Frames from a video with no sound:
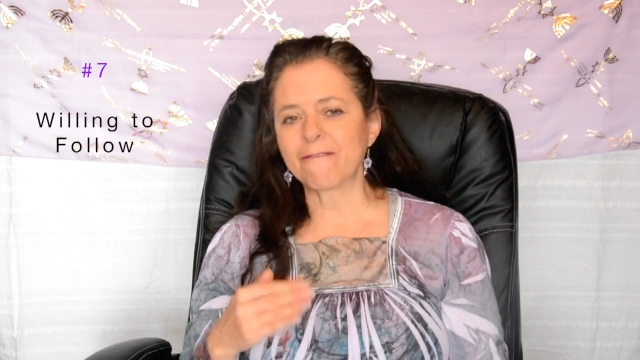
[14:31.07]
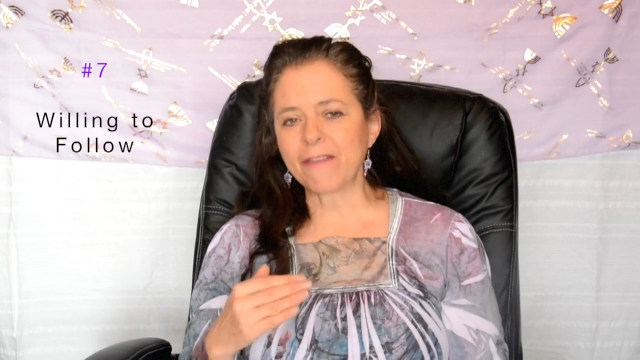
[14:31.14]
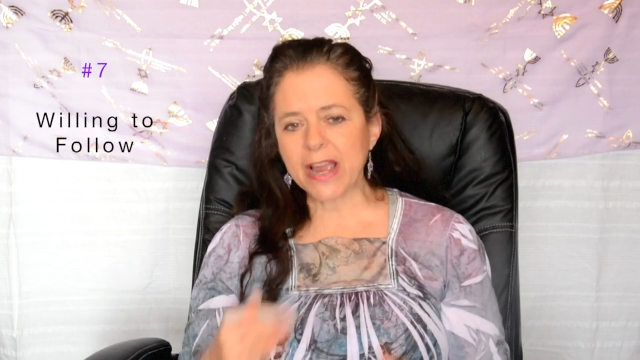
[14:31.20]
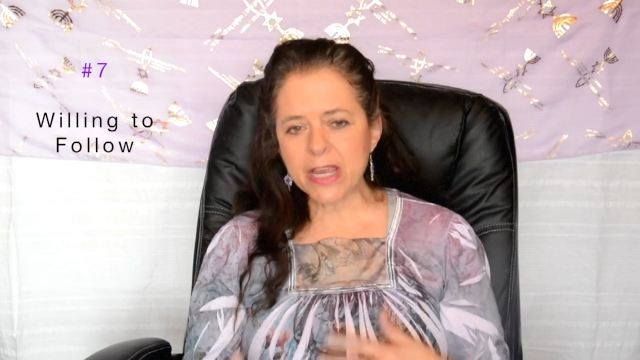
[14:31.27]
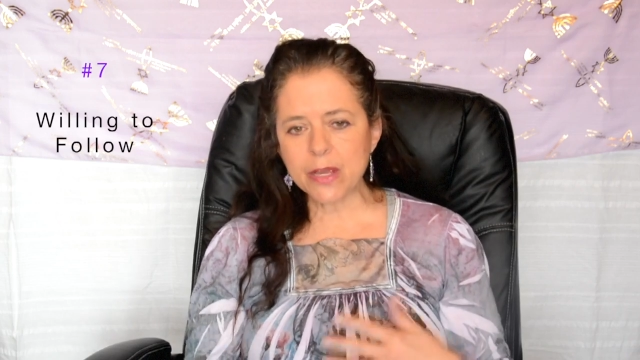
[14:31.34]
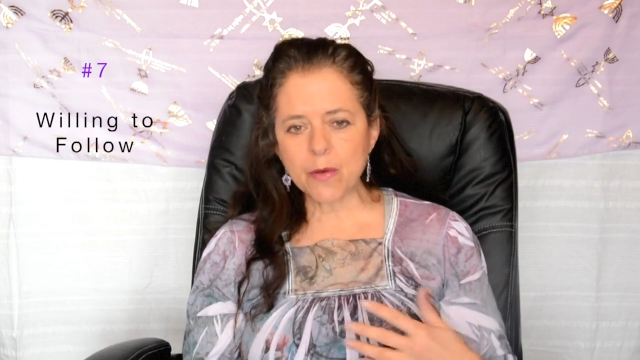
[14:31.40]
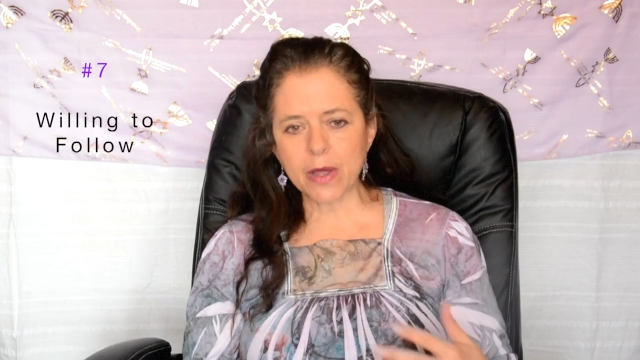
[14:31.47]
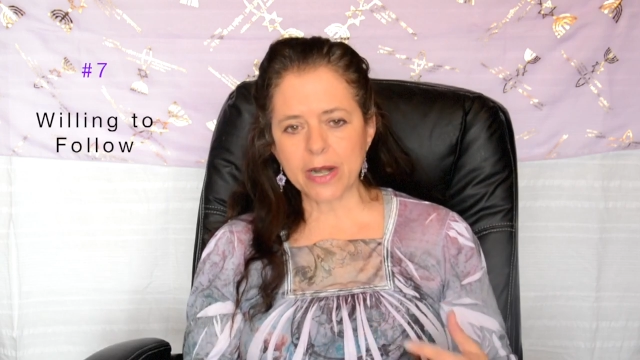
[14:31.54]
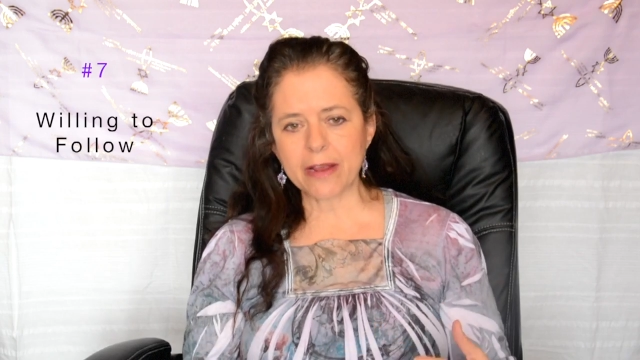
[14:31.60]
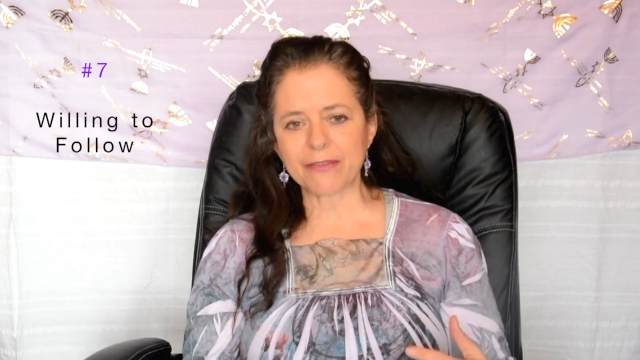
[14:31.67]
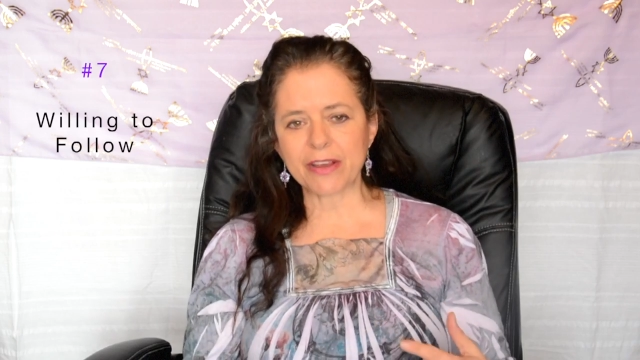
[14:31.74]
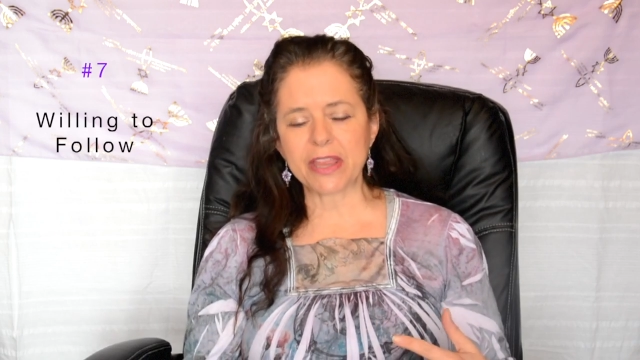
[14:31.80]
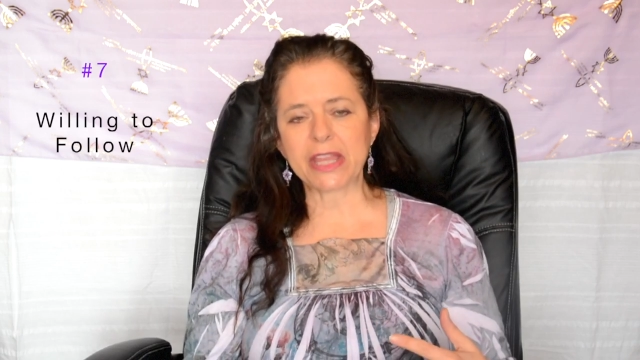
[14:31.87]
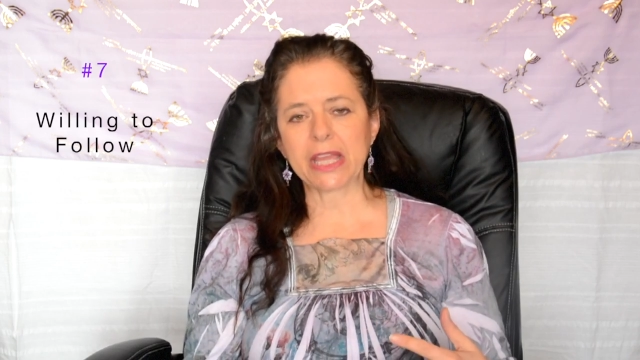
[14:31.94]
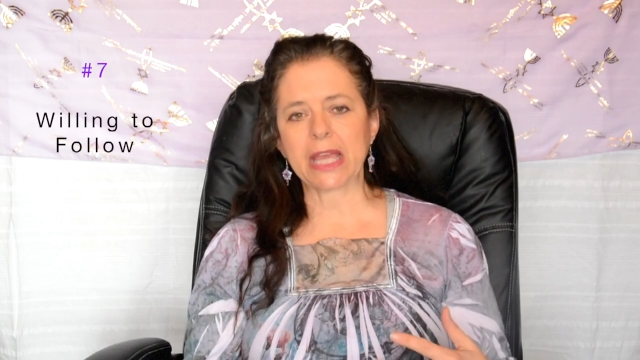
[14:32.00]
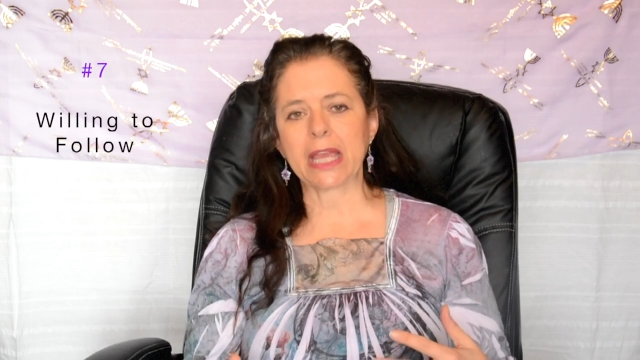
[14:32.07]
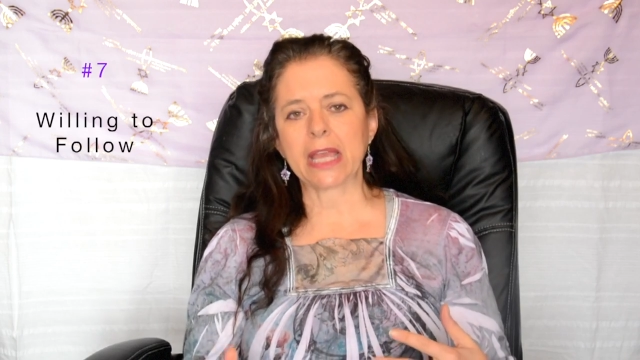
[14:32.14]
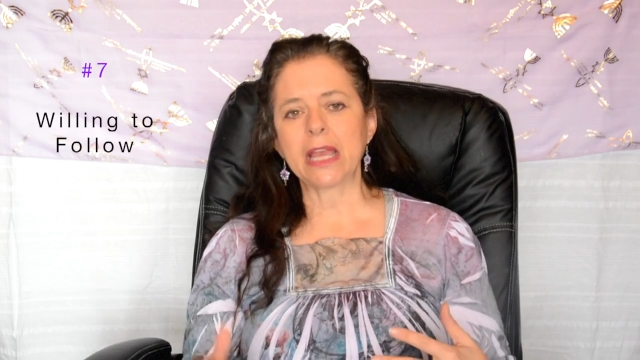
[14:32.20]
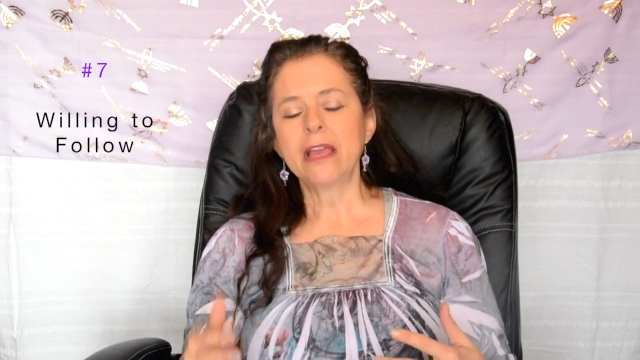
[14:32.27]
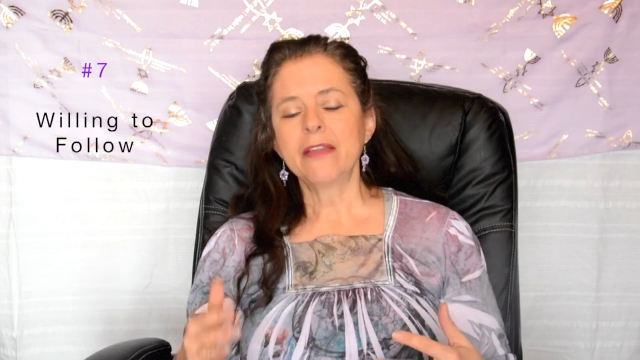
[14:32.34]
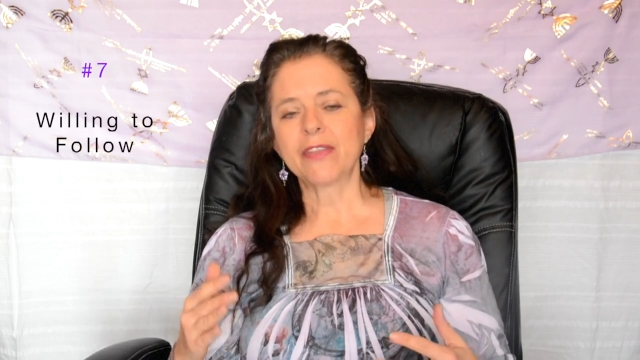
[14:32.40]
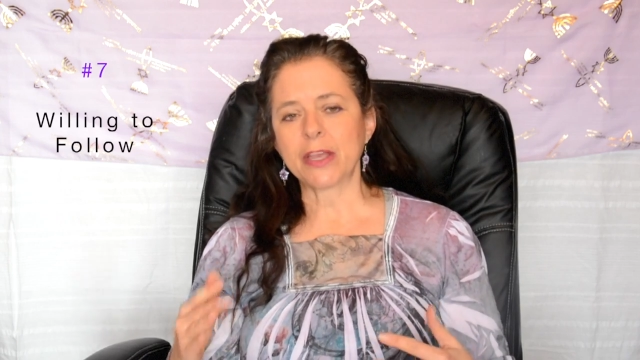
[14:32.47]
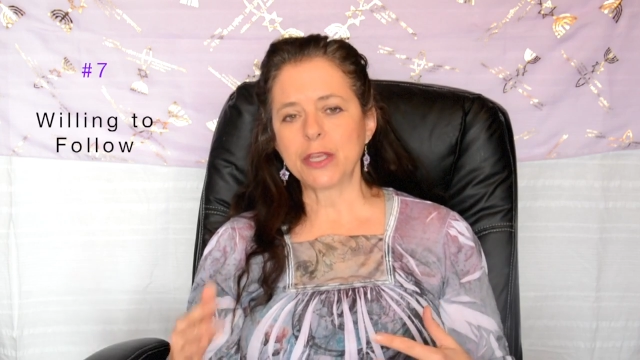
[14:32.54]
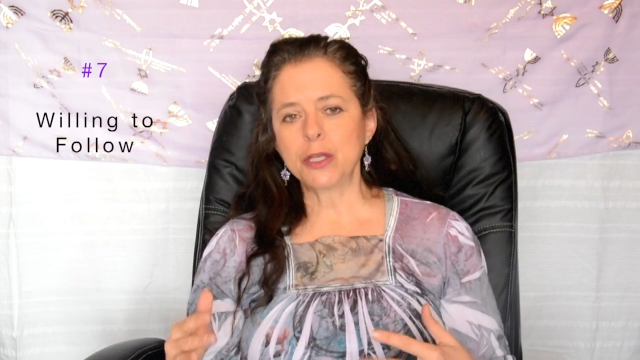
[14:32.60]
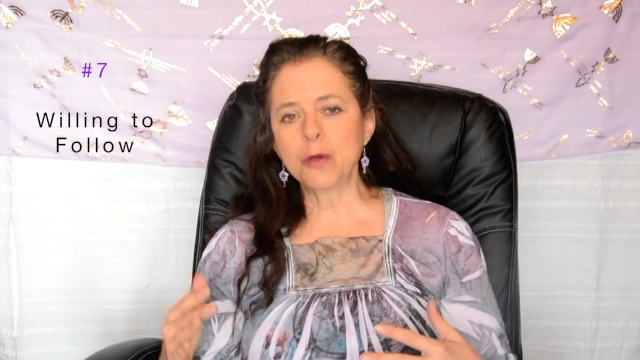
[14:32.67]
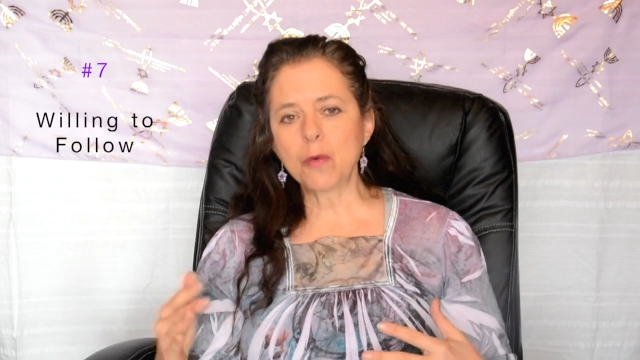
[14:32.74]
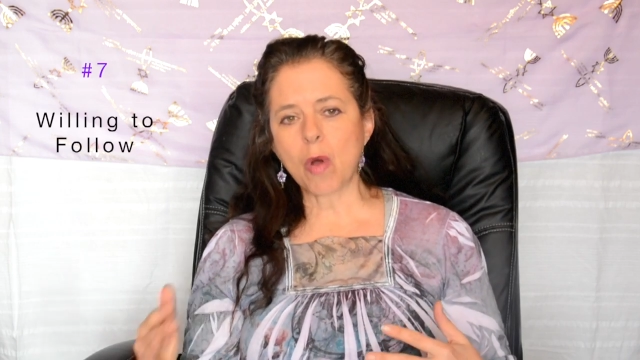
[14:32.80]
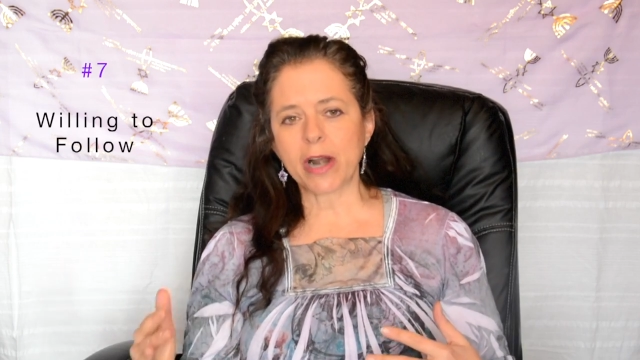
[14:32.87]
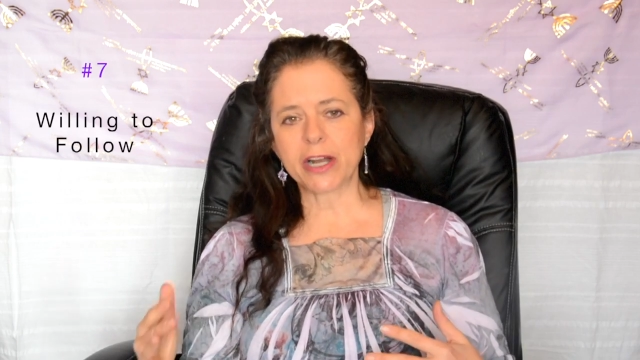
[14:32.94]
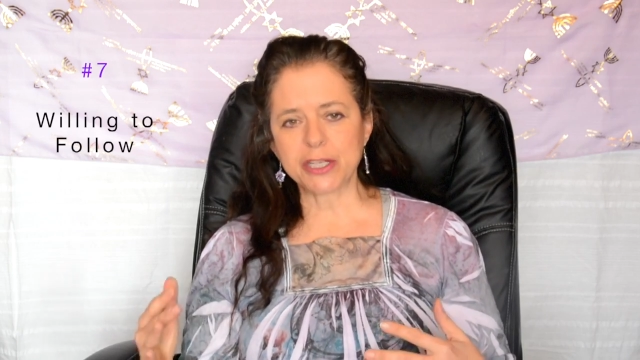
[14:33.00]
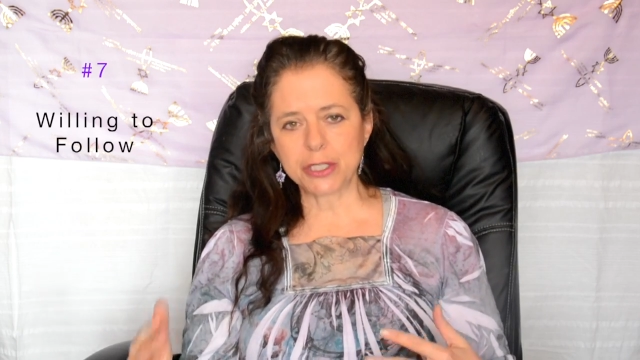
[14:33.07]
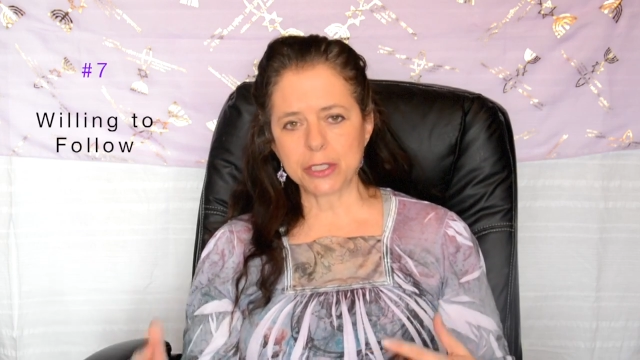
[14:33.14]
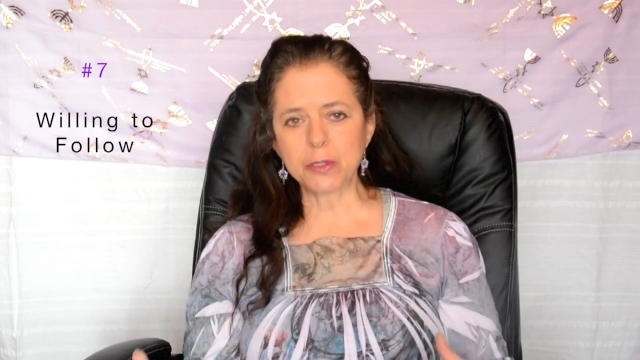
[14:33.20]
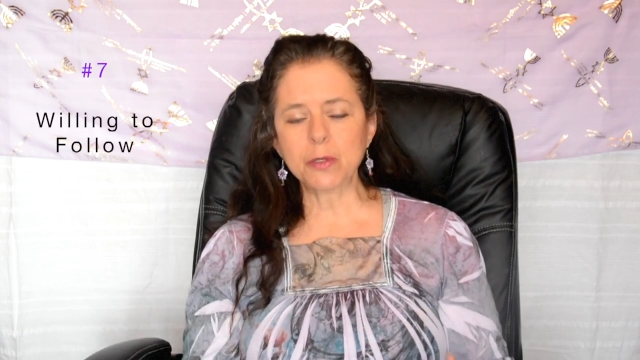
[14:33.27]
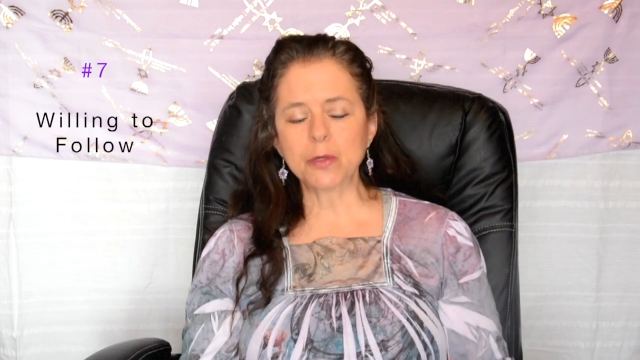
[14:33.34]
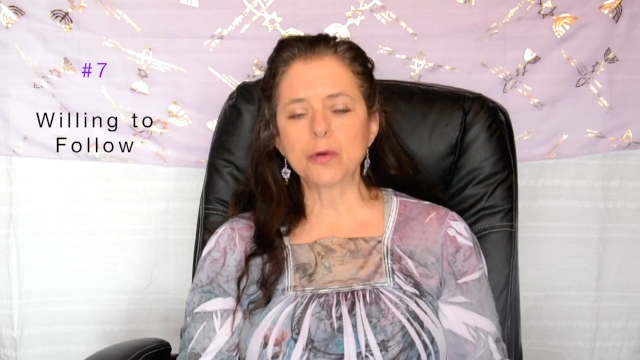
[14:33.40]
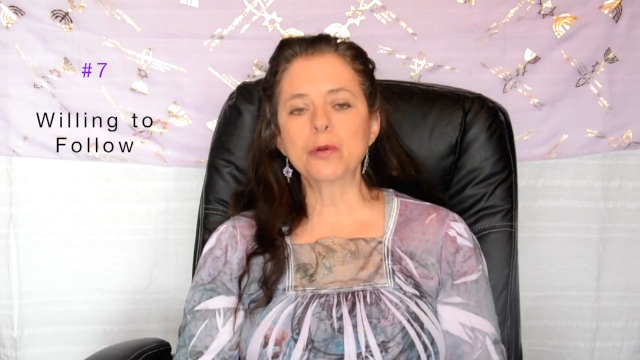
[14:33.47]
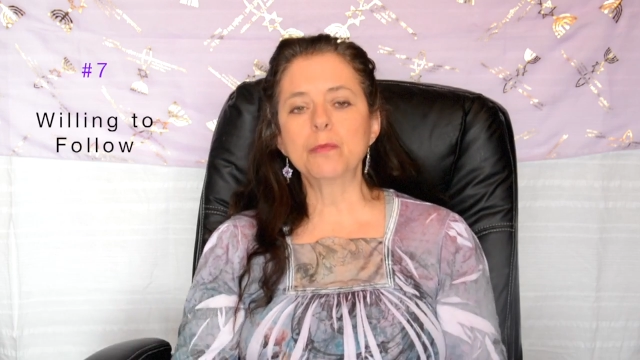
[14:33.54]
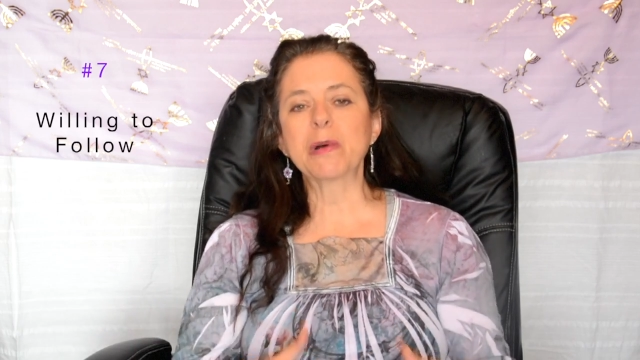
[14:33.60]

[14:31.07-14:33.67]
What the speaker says: fight you on everything that you want to do,